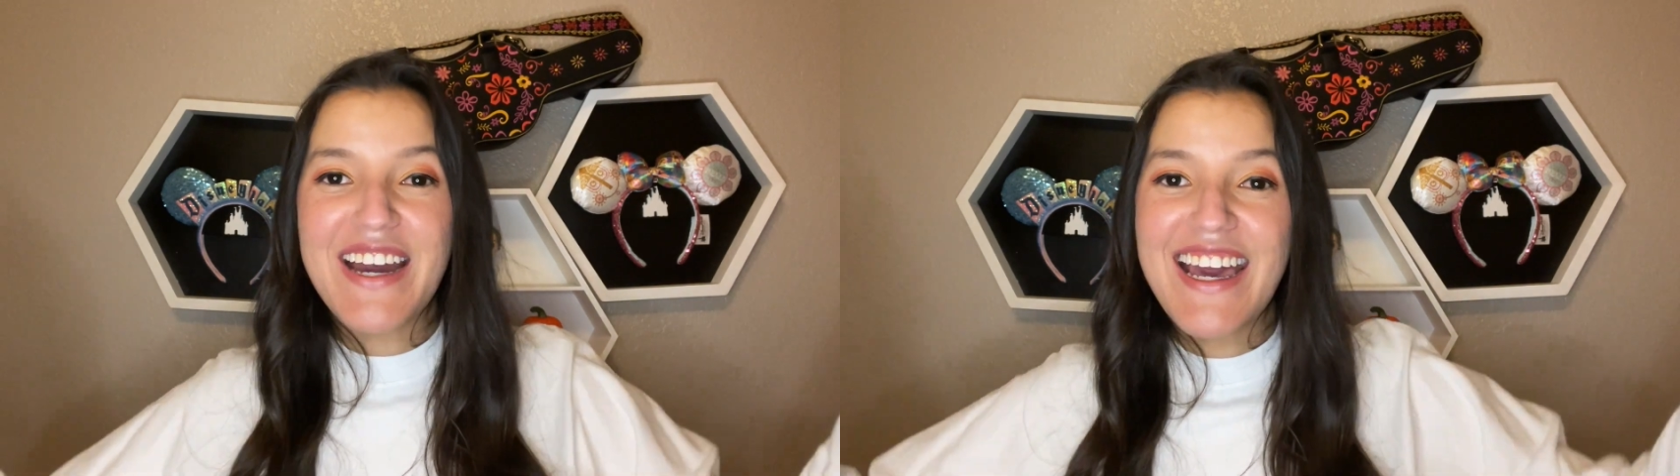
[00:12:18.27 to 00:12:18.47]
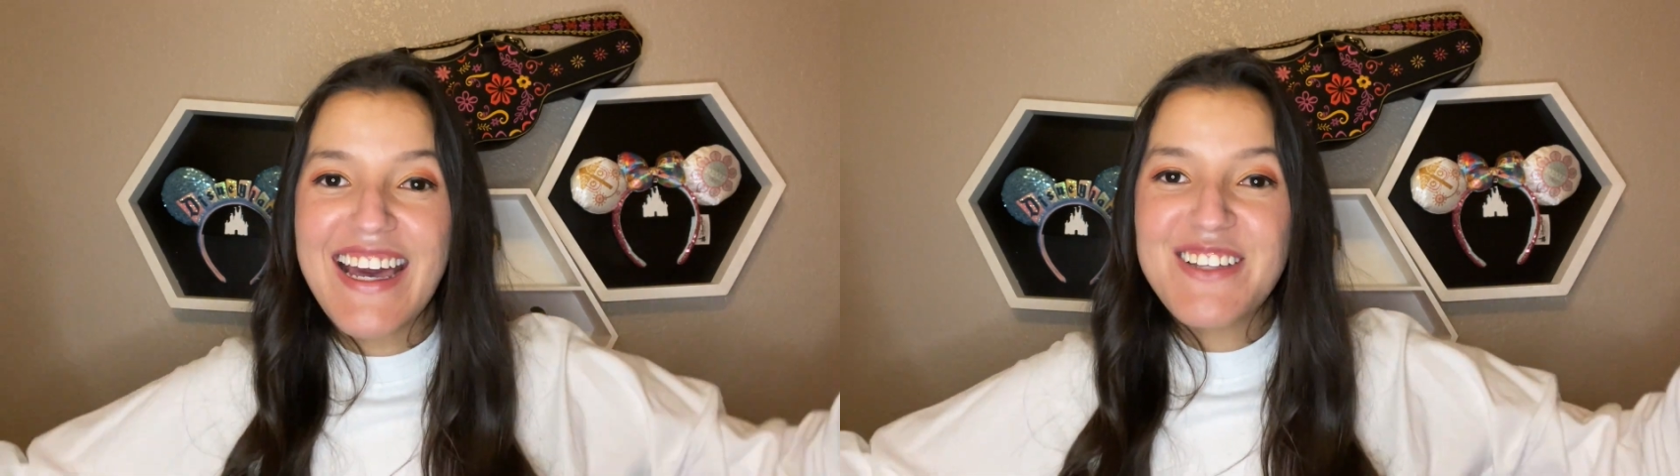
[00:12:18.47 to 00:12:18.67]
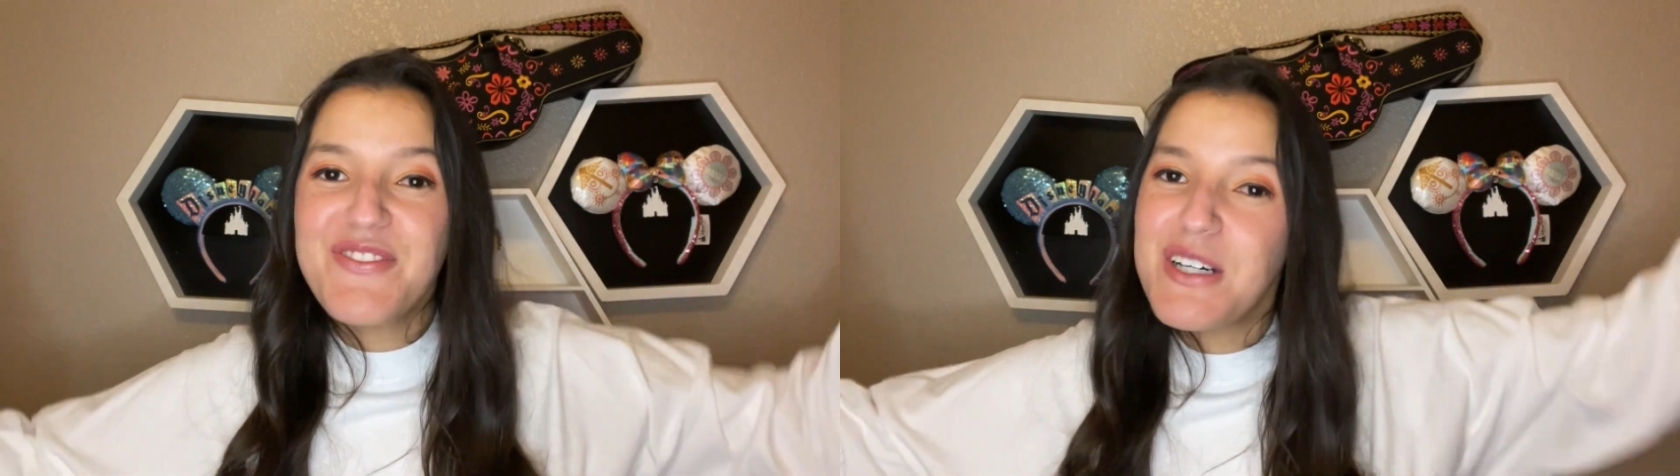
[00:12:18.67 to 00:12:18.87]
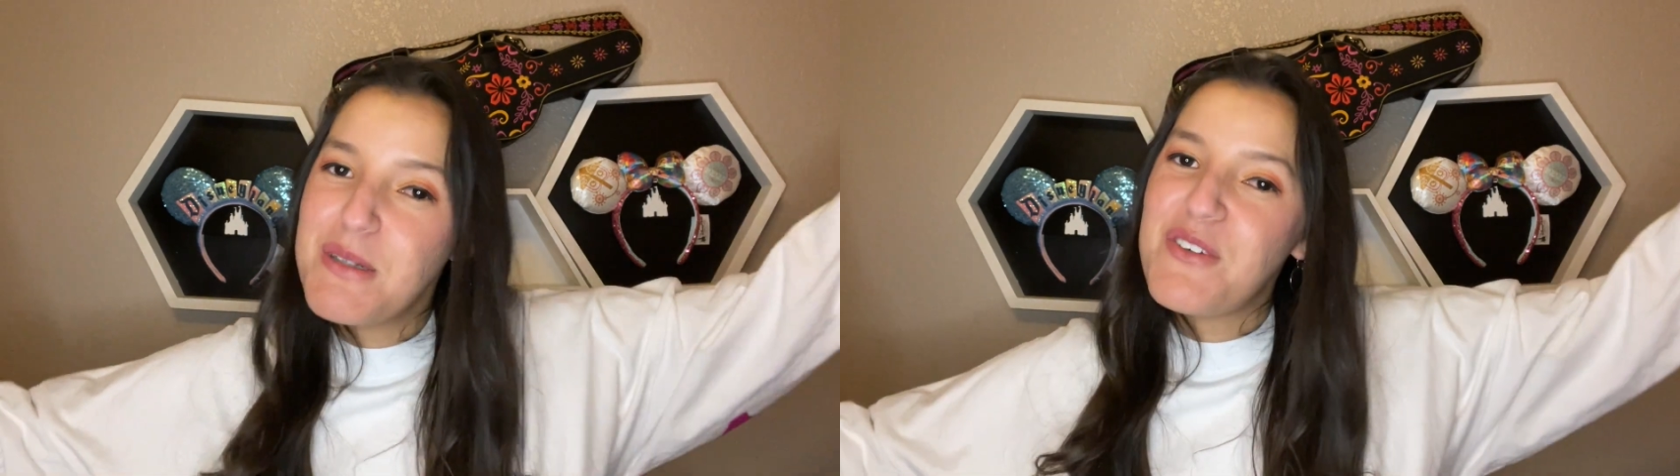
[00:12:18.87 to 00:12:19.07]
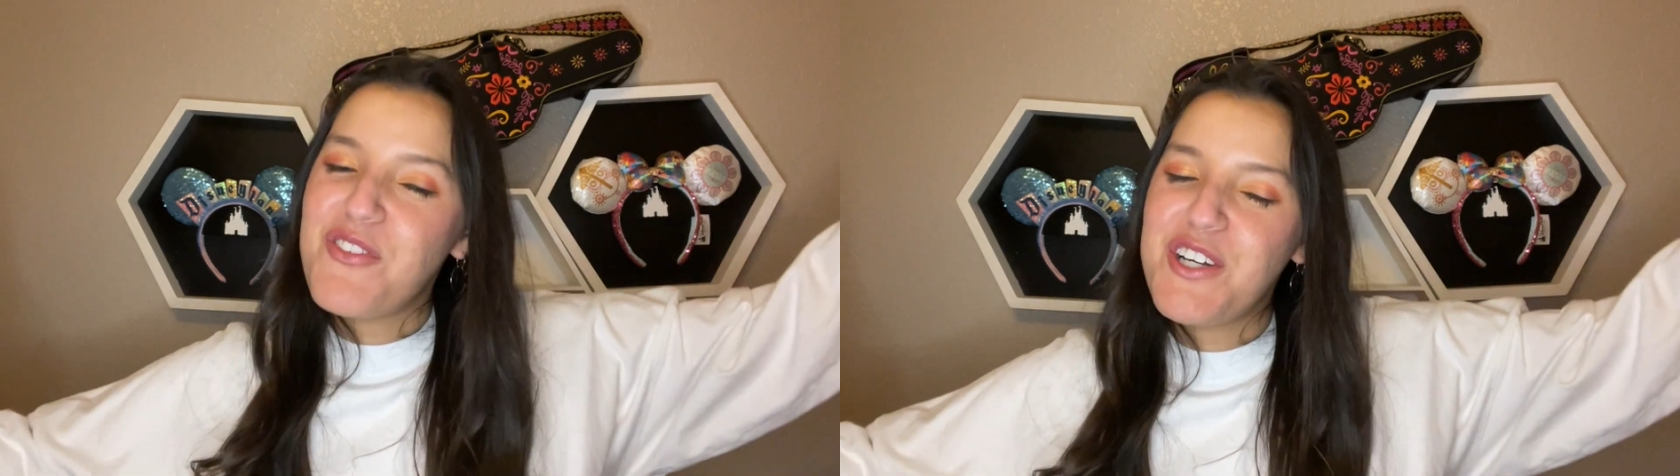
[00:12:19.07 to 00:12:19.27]
and film
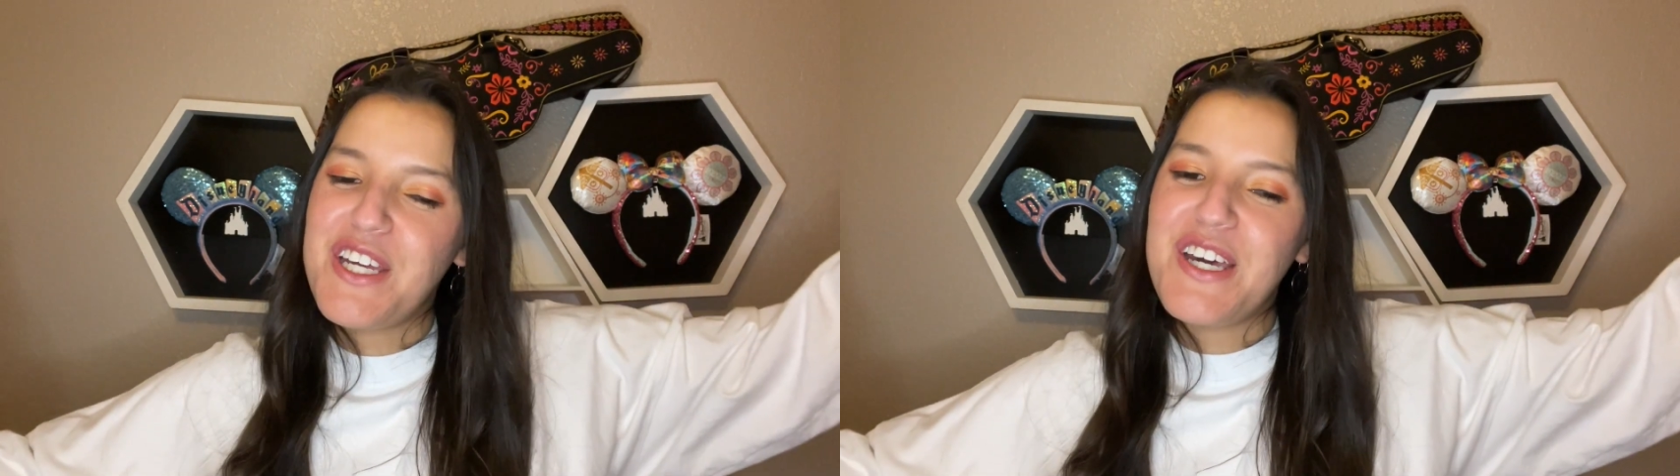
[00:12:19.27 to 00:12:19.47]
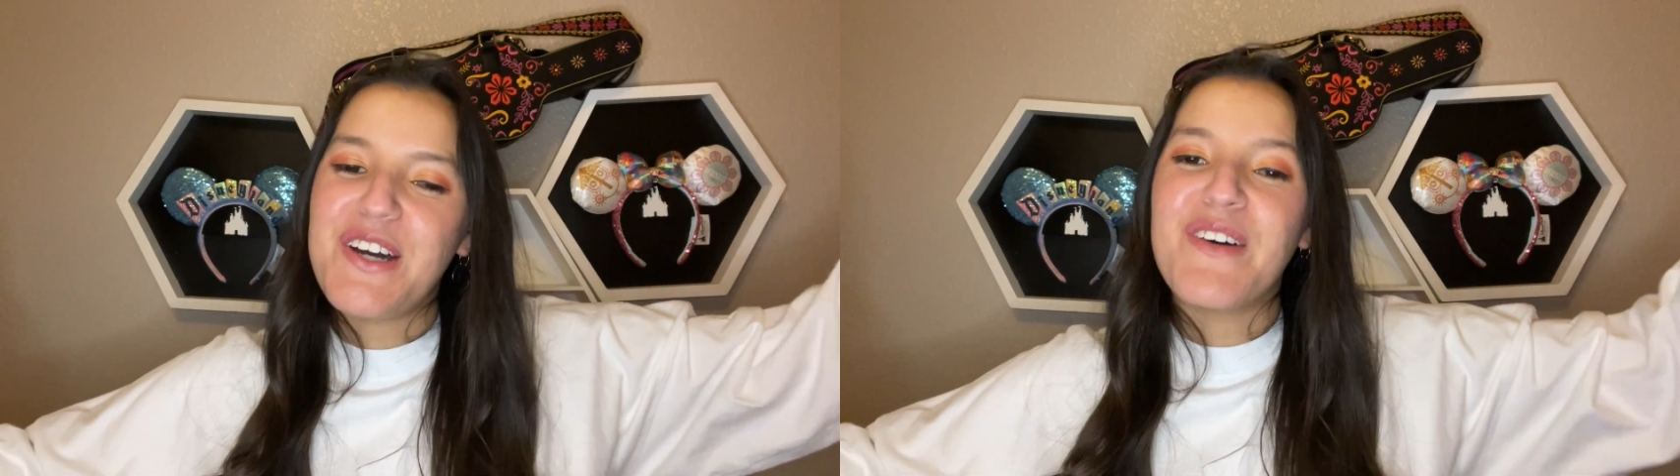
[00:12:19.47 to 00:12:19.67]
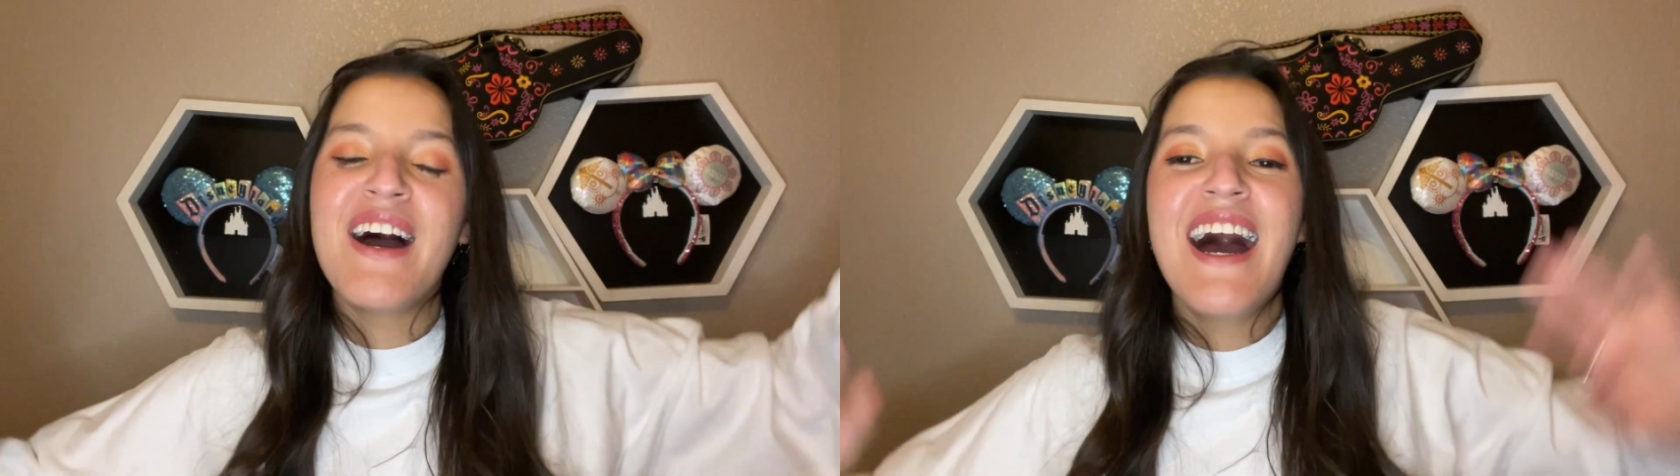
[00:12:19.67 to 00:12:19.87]
it for you.